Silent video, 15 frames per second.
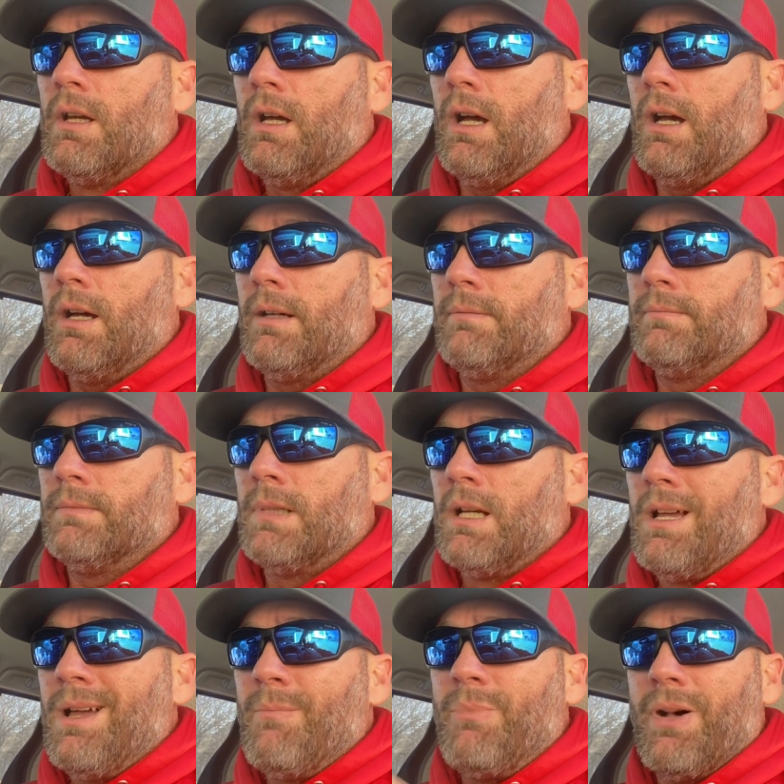
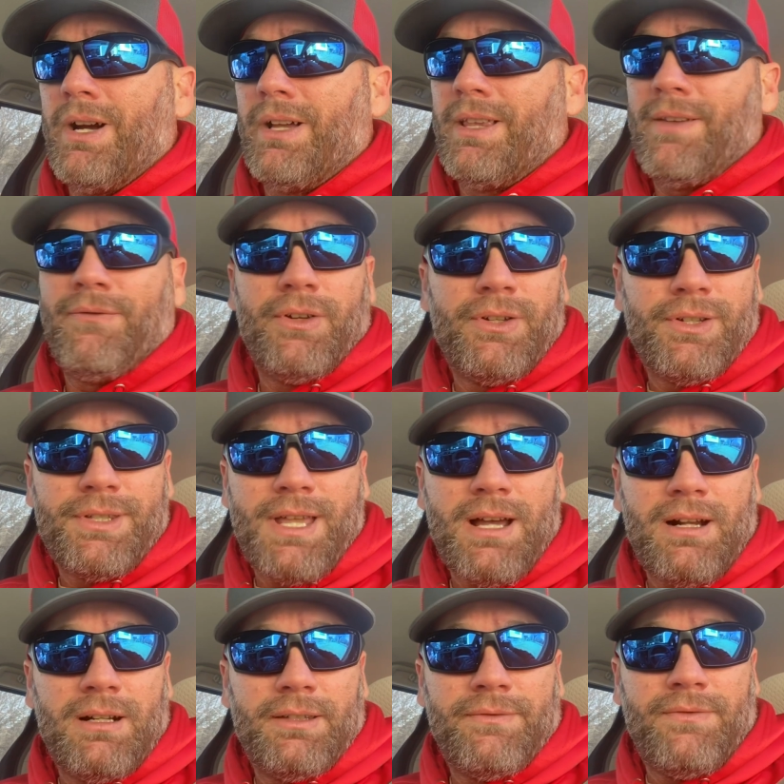But if you're just
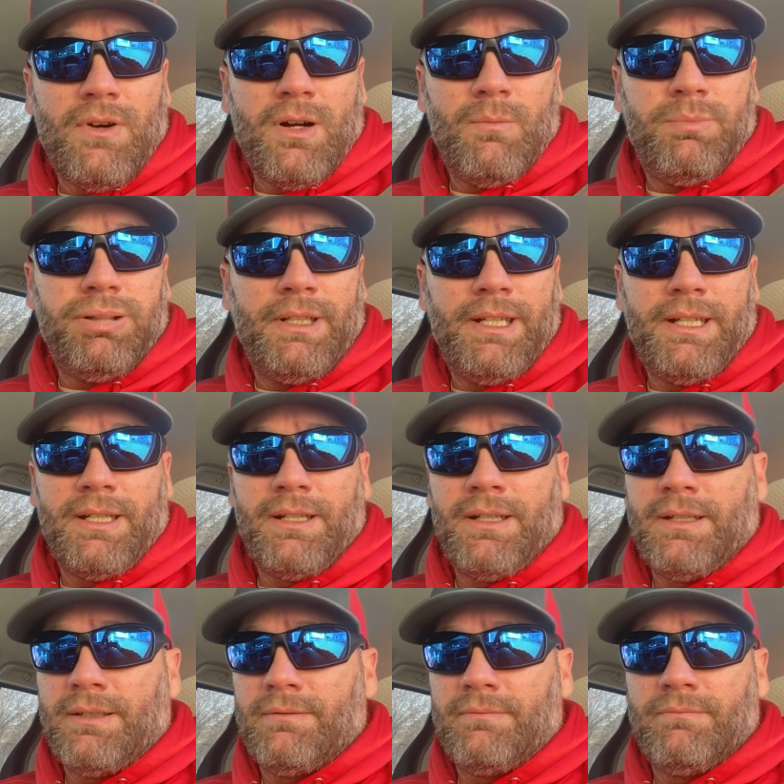out at the farm
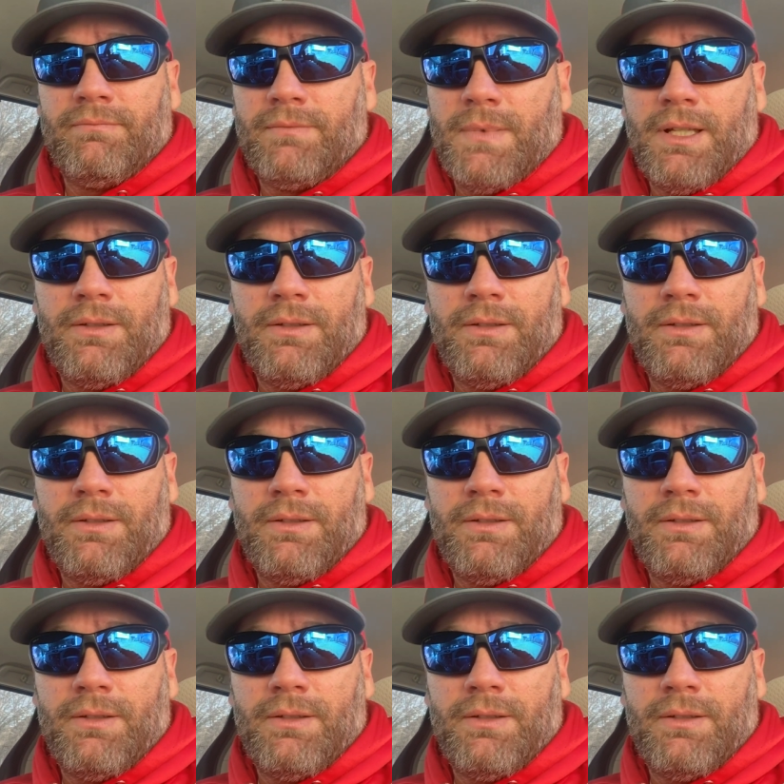plinking